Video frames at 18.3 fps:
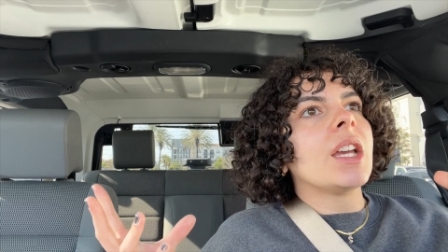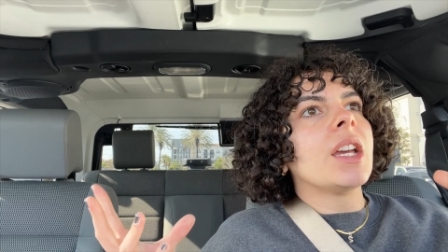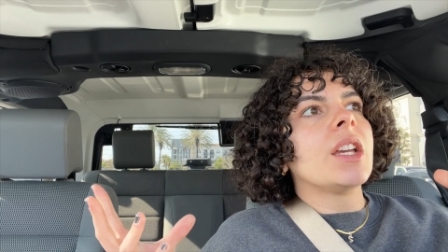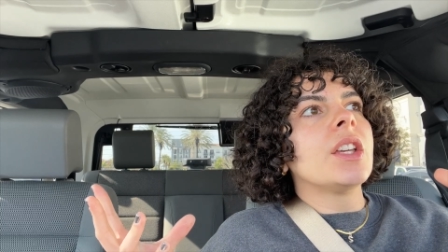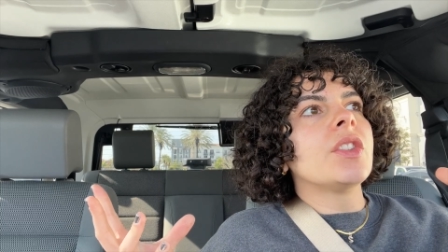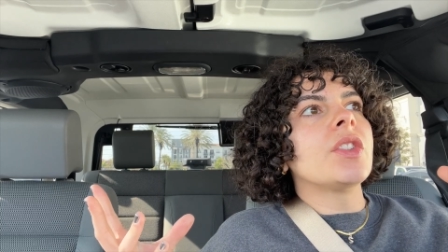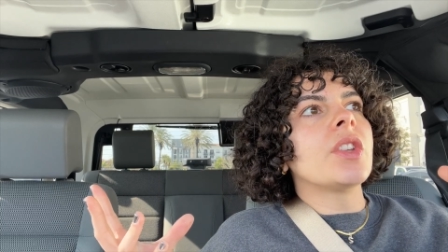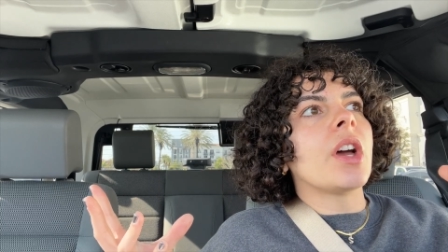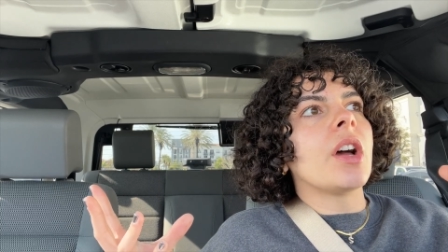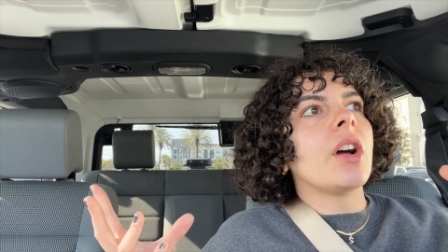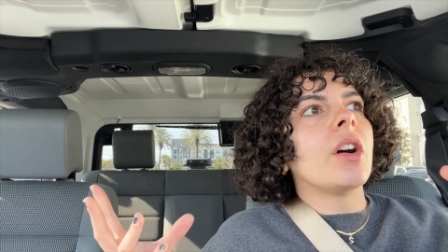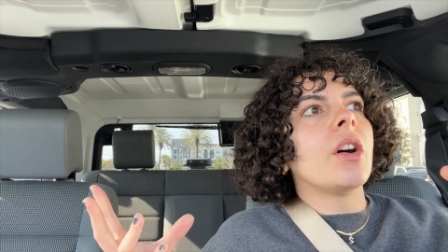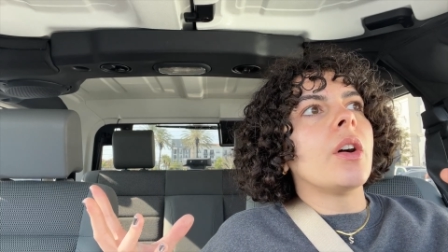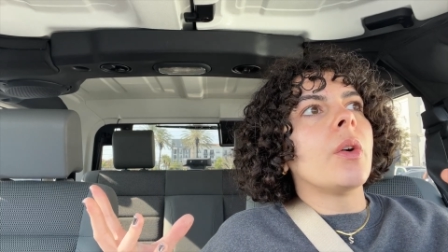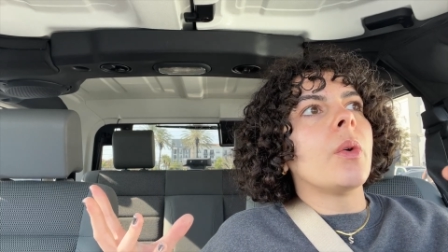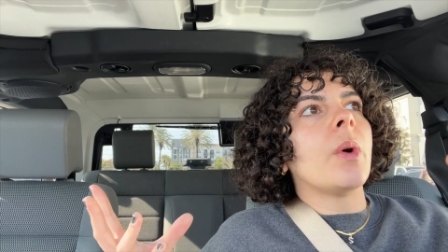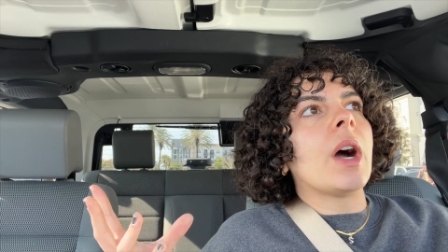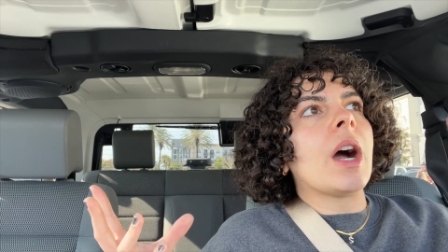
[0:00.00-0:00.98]
So
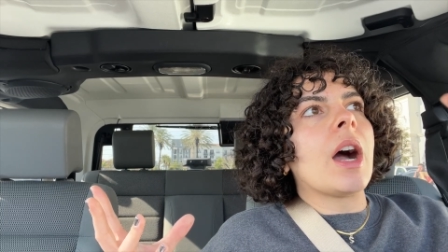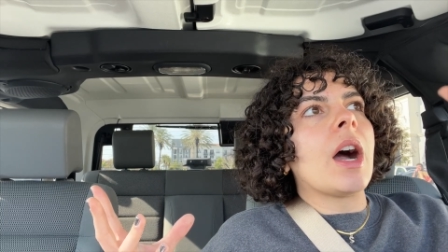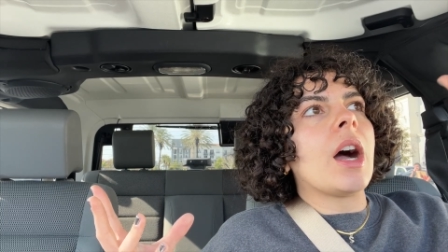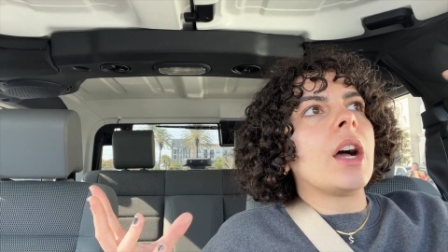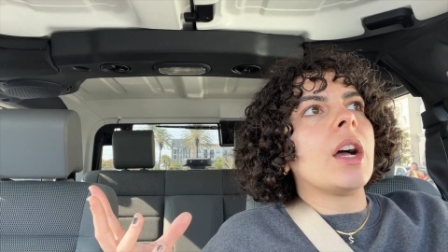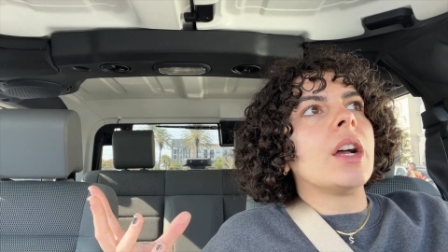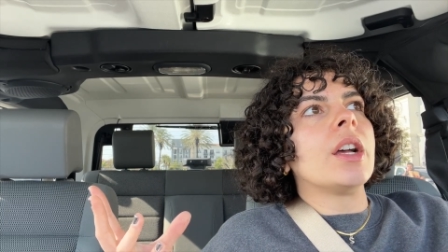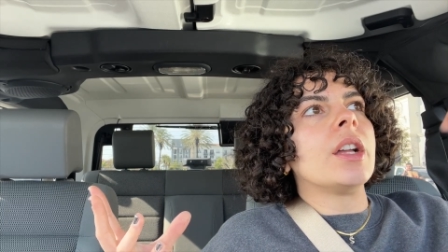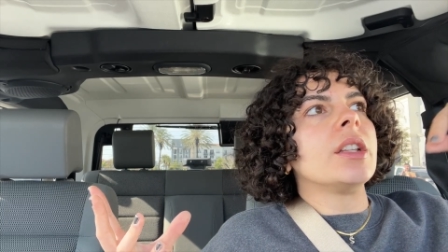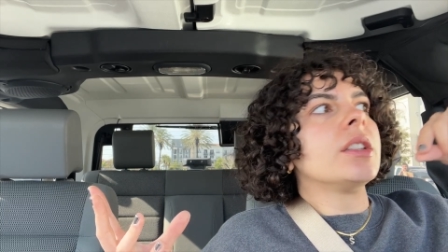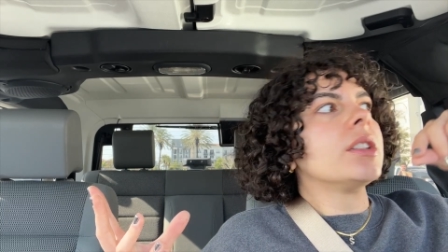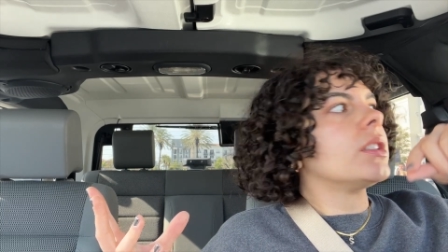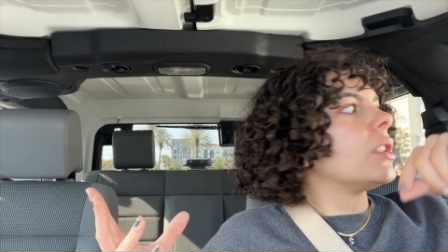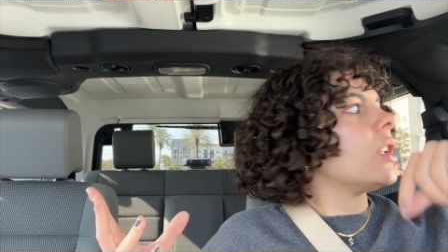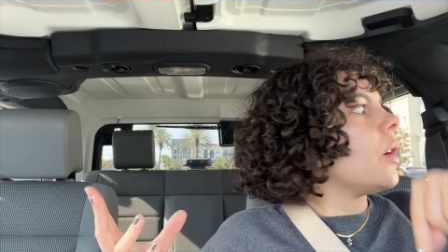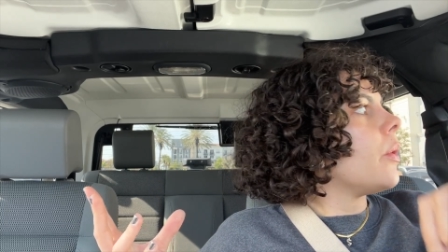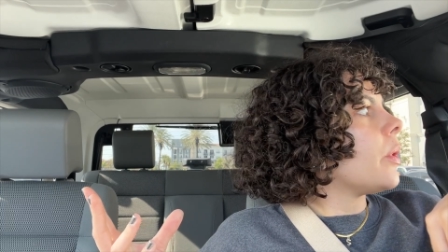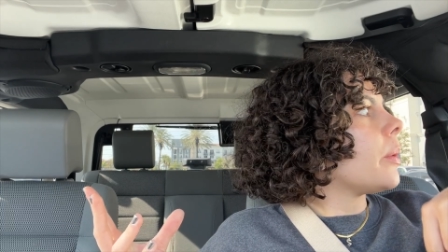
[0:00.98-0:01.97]
a
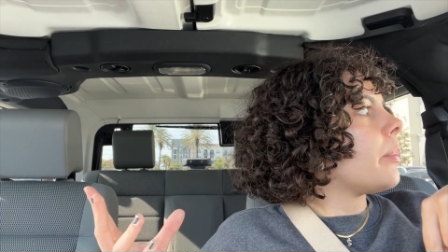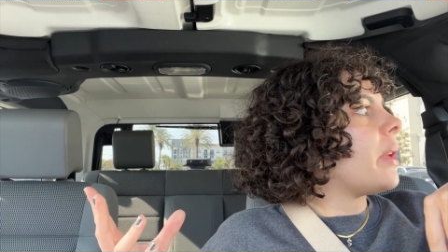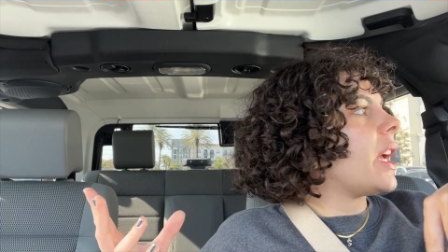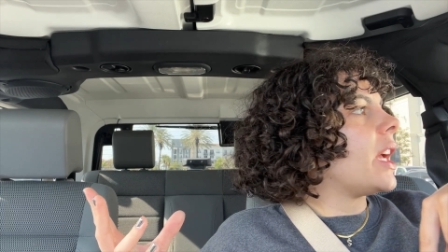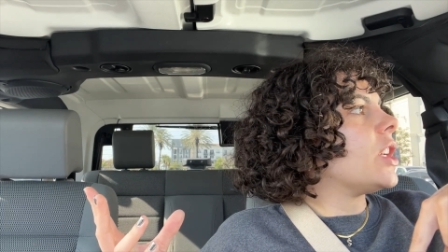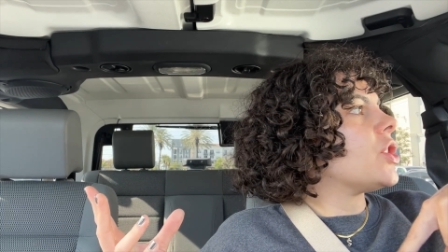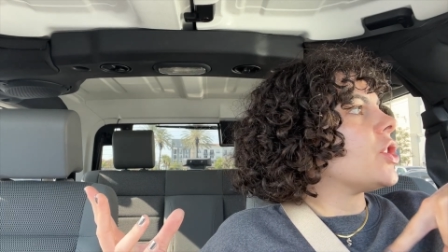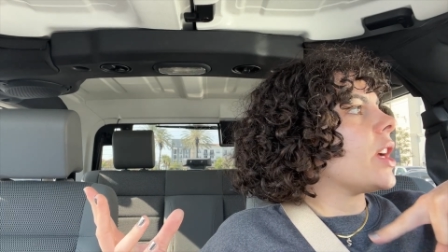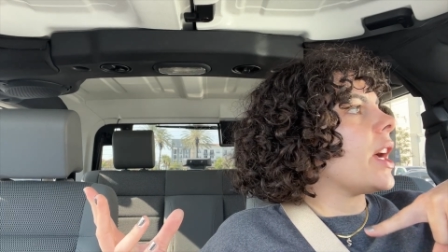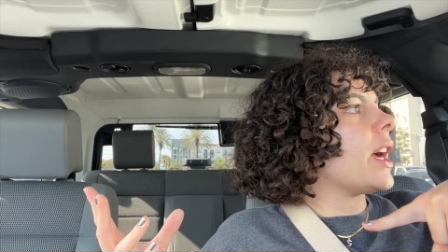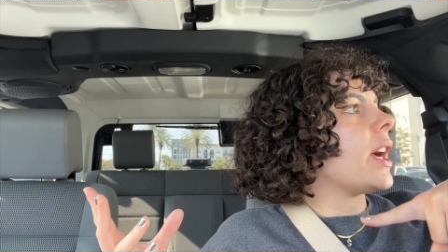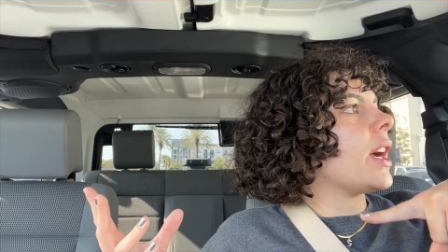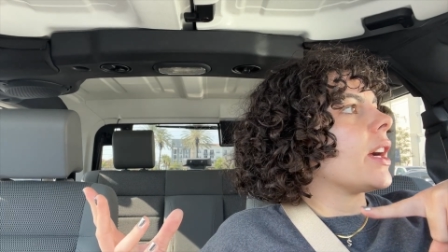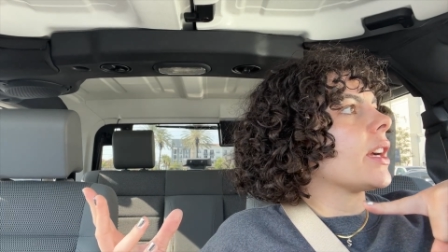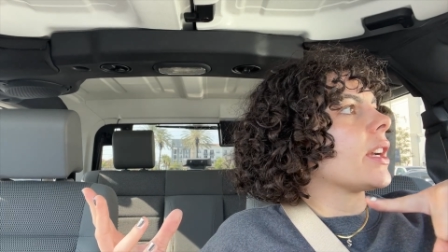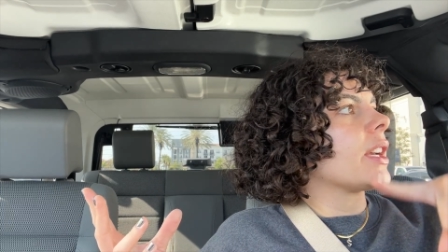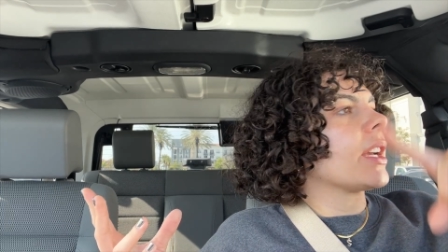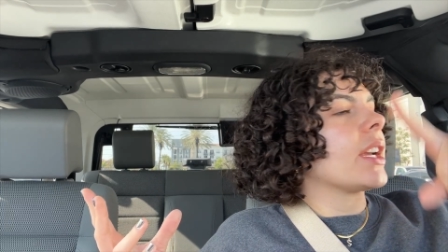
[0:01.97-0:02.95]
lower
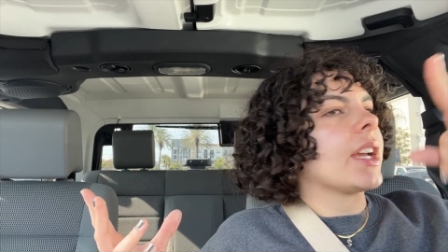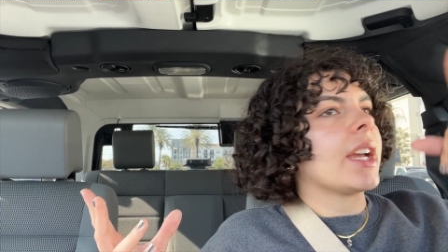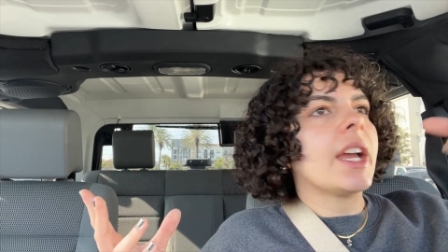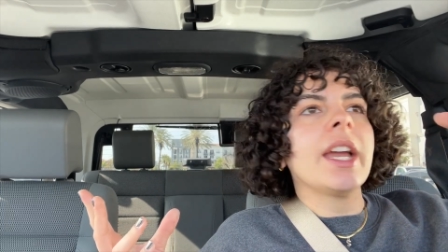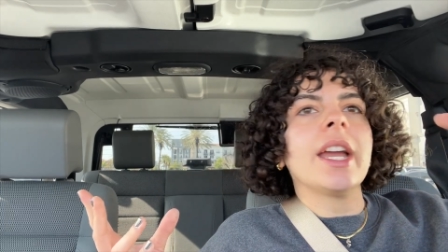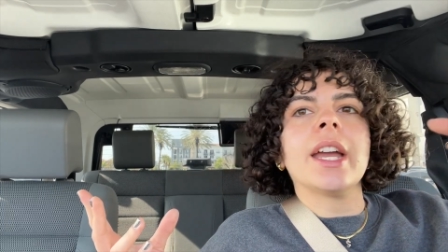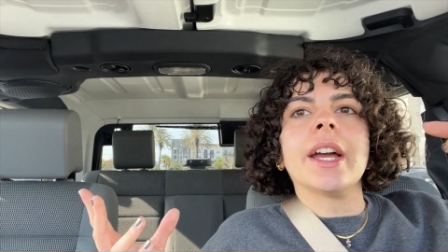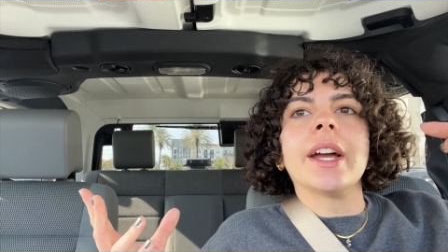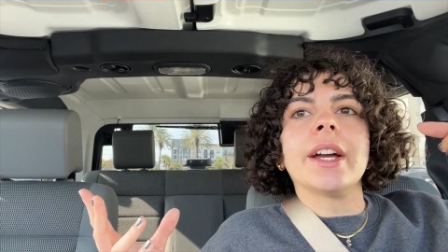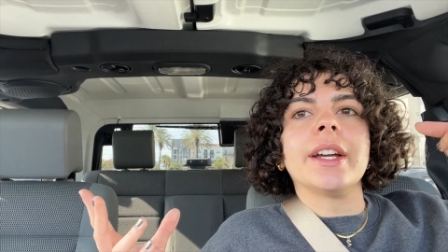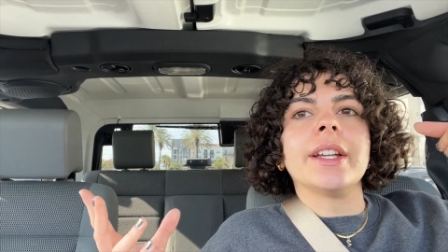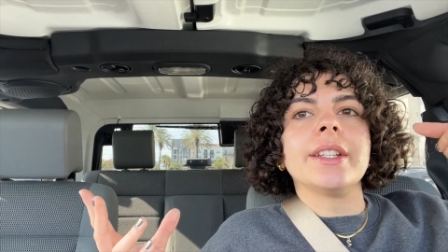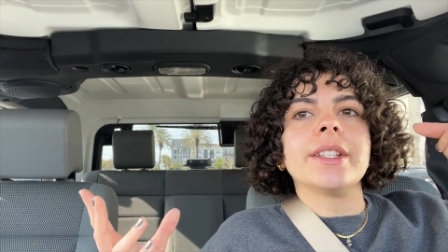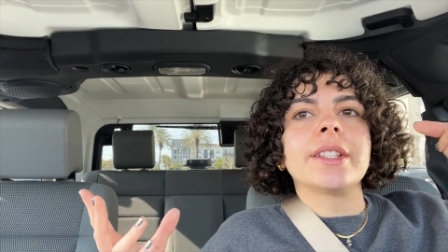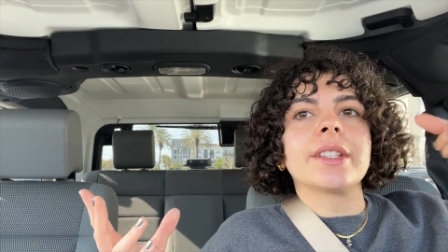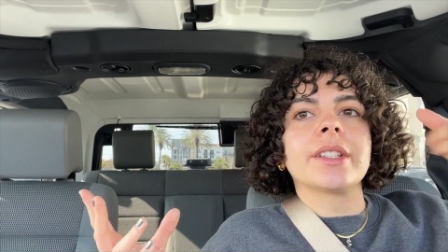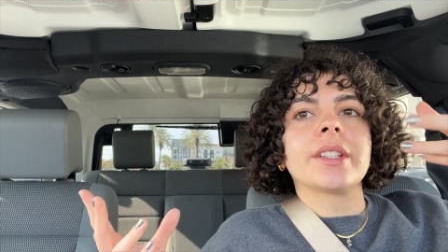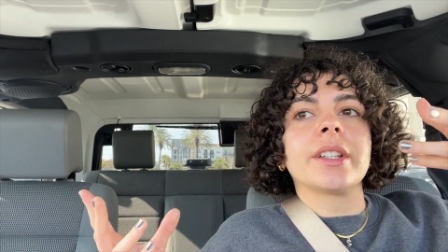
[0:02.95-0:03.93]
paycheck and